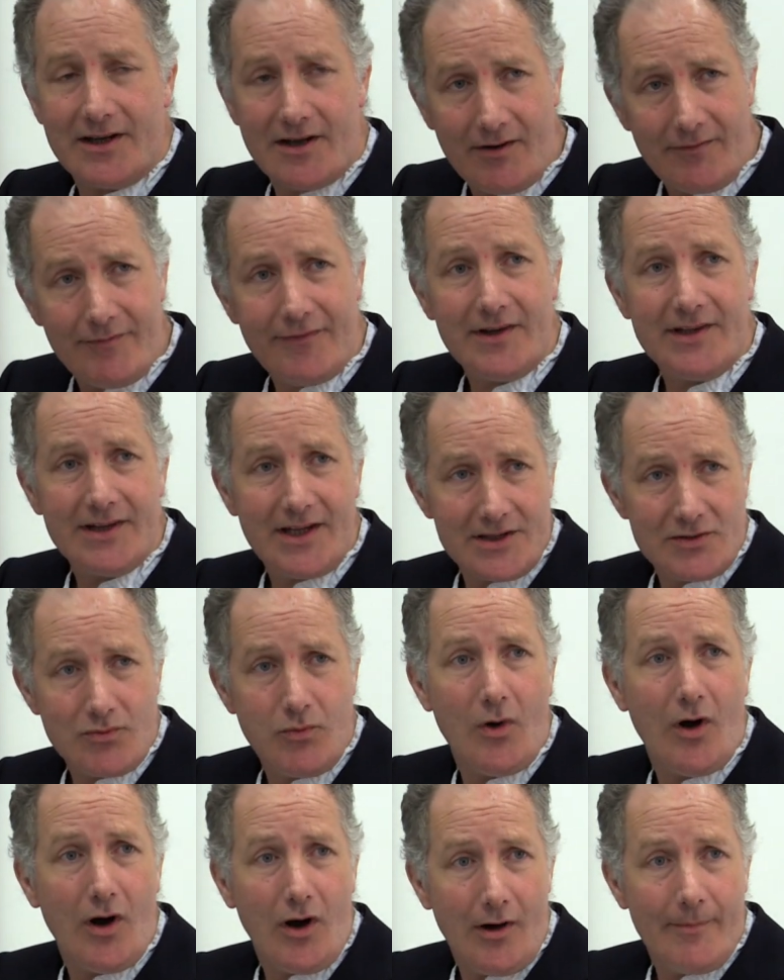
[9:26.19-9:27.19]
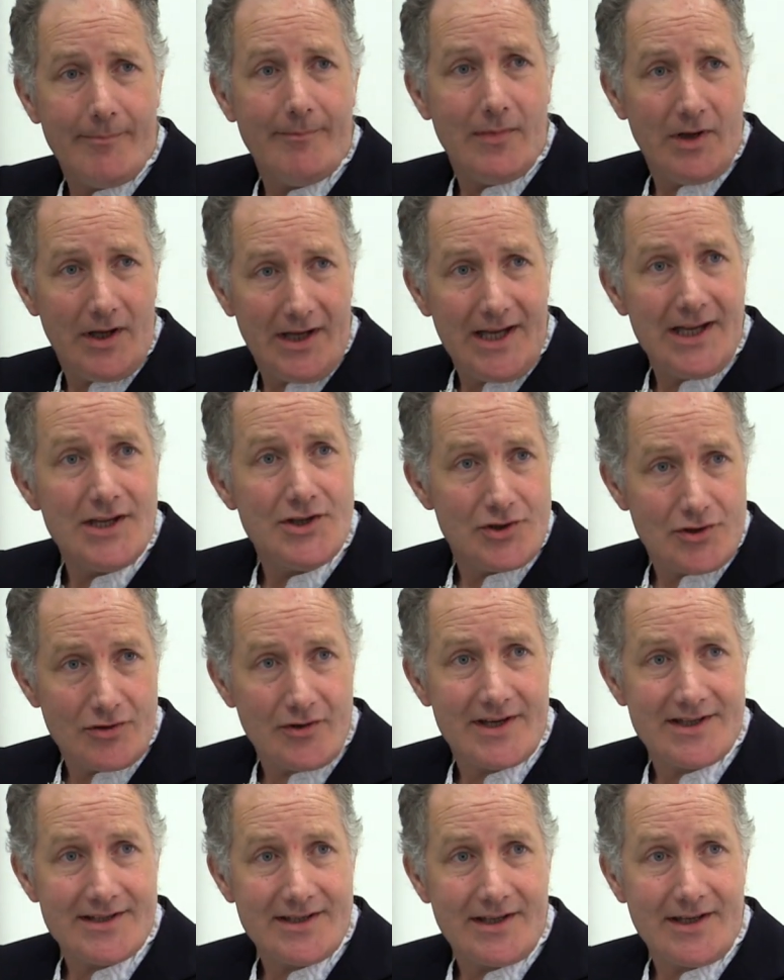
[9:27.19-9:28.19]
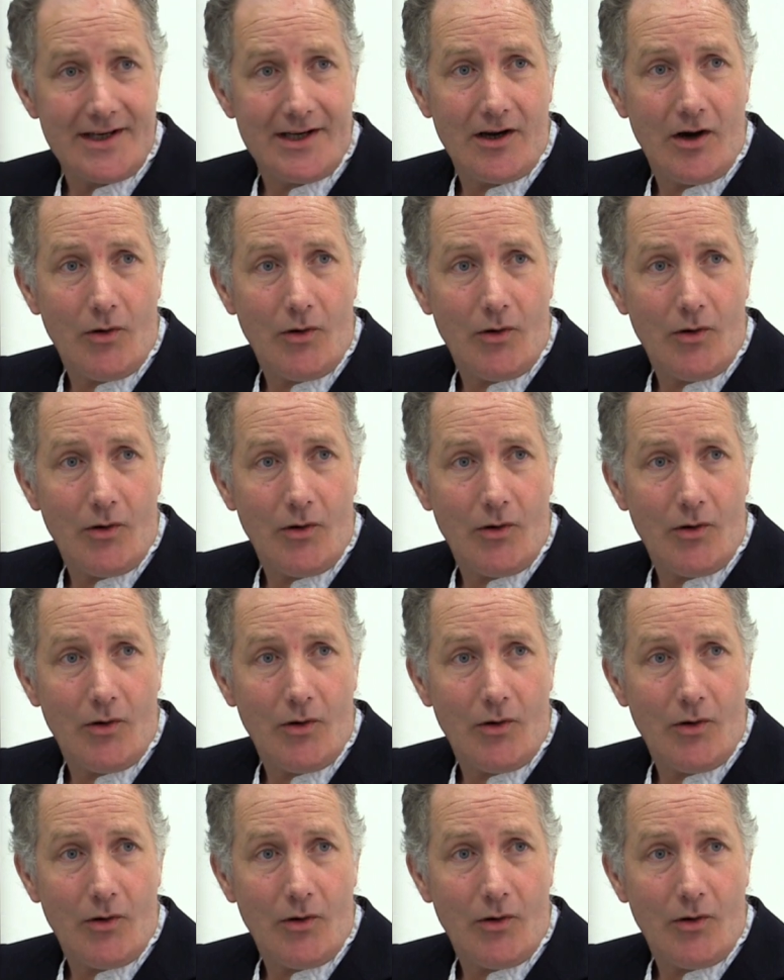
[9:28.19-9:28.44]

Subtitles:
and I think that's what I'm interested in.